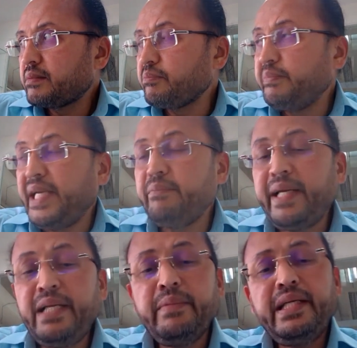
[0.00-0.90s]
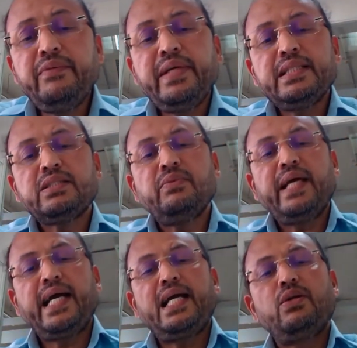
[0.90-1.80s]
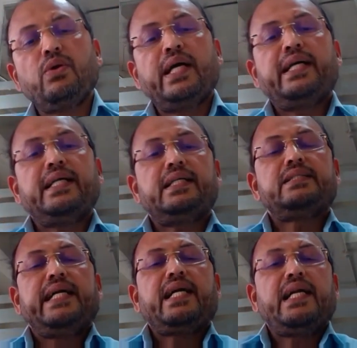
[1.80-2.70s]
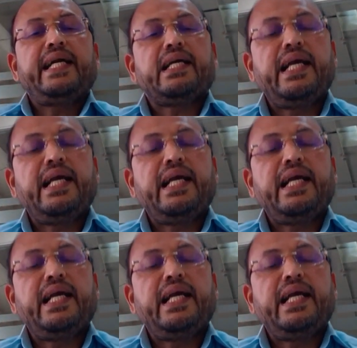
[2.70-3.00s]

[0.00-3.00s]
In many ways, the way I look at it is that, like,